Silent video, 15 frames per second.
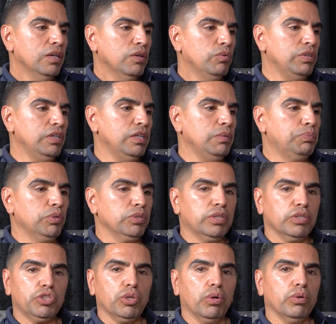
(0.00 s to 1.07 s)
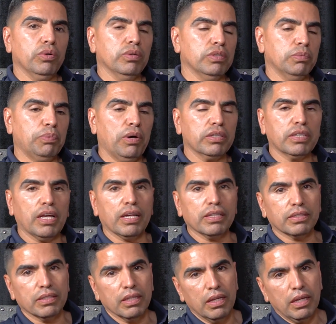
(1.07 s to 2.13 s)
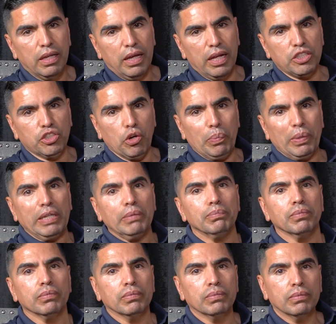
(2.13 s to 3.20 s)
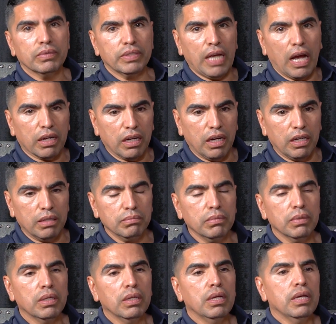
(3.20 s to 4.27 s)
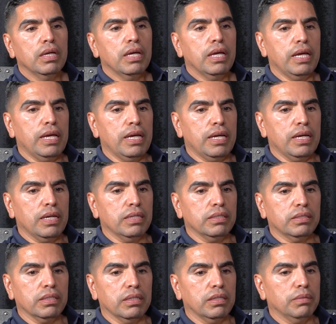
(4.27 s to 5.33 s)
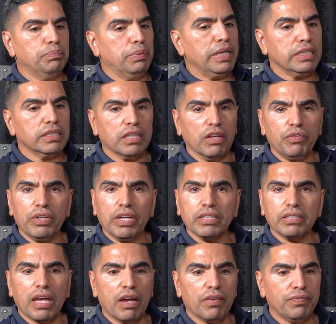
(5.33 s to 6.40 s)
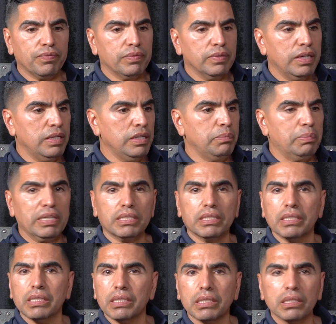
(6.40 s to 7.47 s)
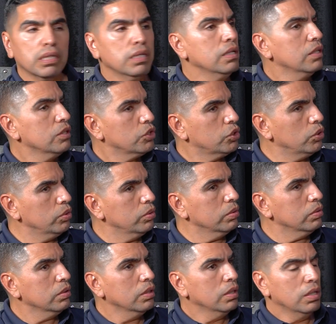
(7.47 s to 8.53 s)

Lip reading: we put the show on the podcast, elshowdepiolin.com. And please, if you guys have any business too,